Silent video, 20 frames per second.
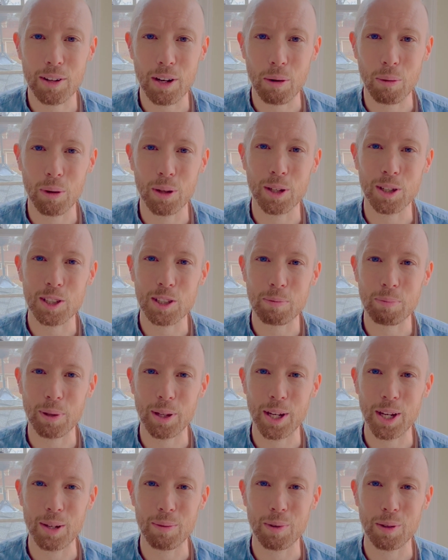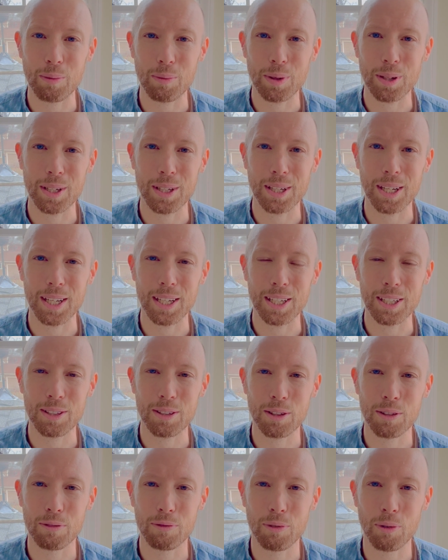I will explain when we get into
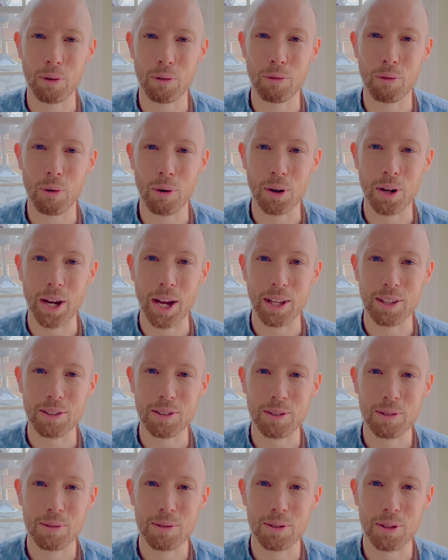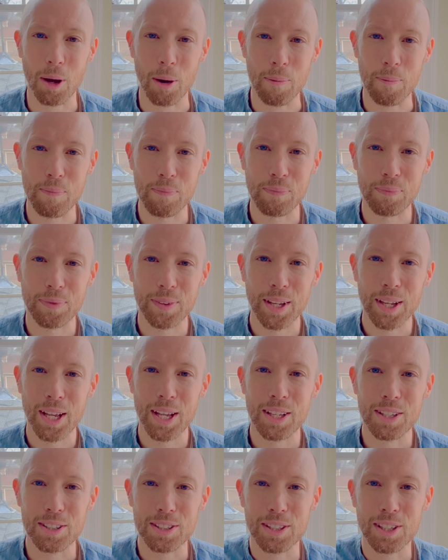the full forecast. So
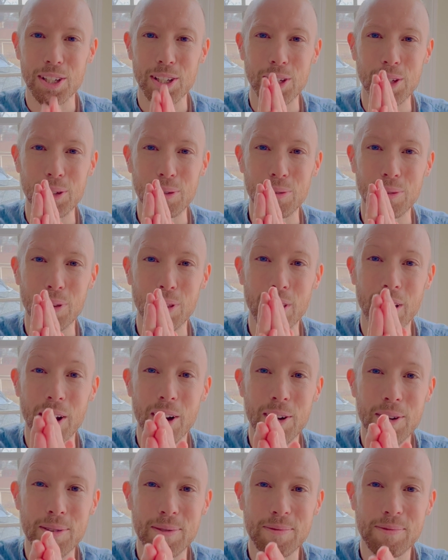see you there.